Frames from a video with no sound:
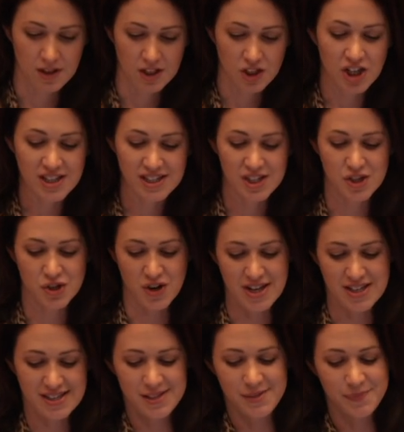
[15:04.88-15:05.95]
Cheats and
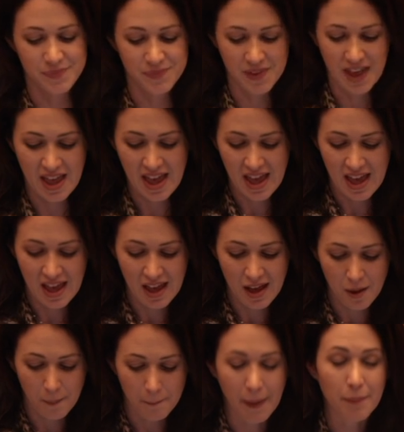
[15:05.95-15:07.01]
treats.
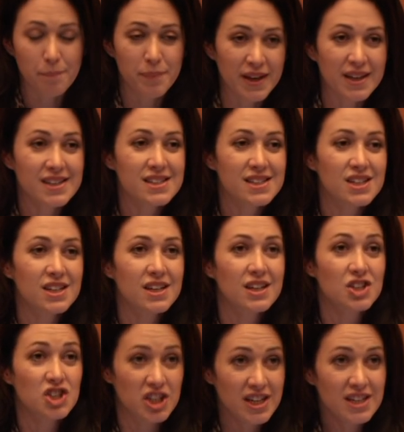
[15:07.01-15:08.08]
My biggest
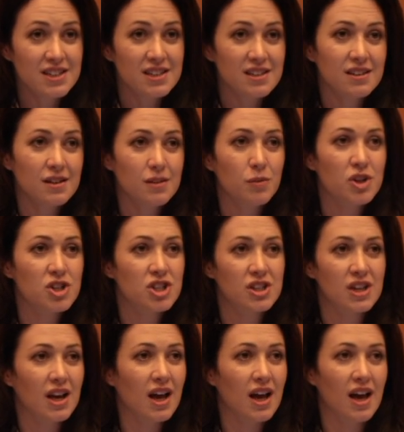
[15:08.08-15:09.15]
cheat, which
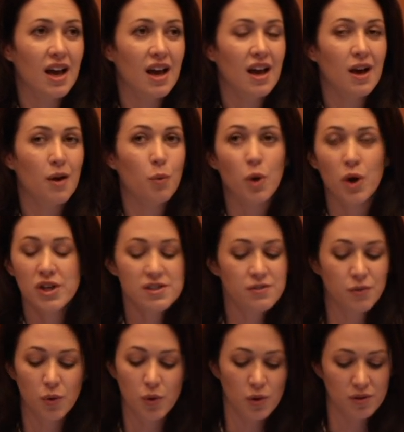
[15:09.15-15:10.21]
works
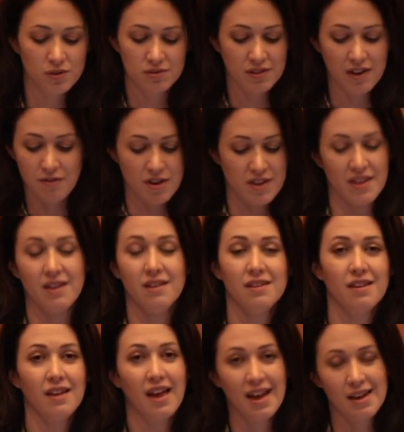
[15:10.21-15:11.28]
for everything,
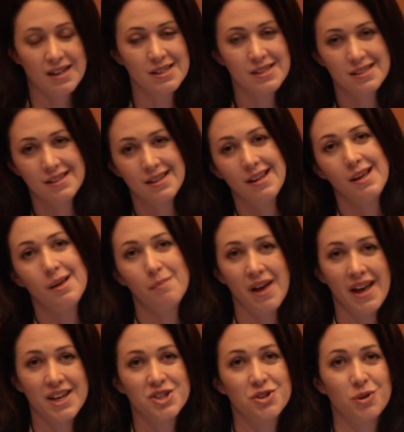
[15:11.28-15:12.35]
and my
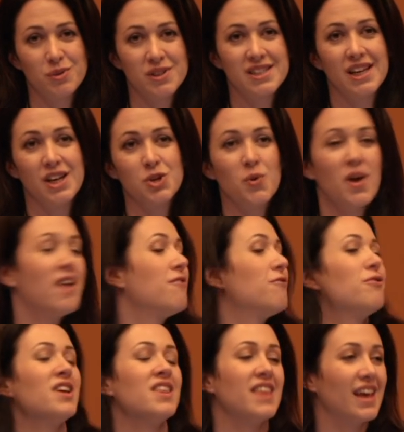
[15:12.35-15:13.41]
8-year-old will tell you
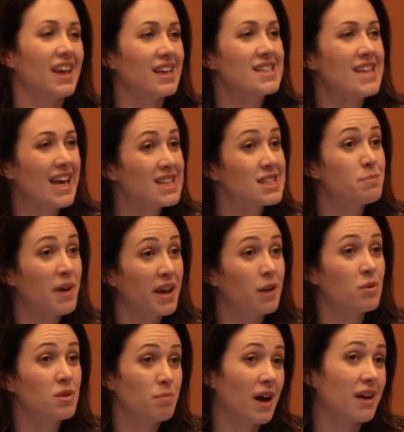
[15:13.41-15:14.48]
everything tastes better
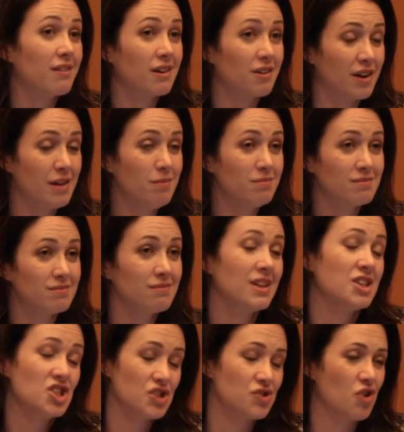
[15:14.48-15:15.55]
with butter and cream,
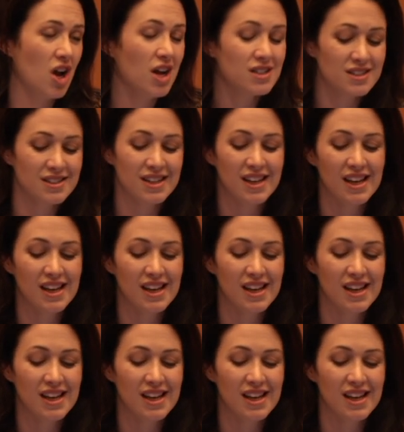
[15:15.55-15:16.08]
and she's right,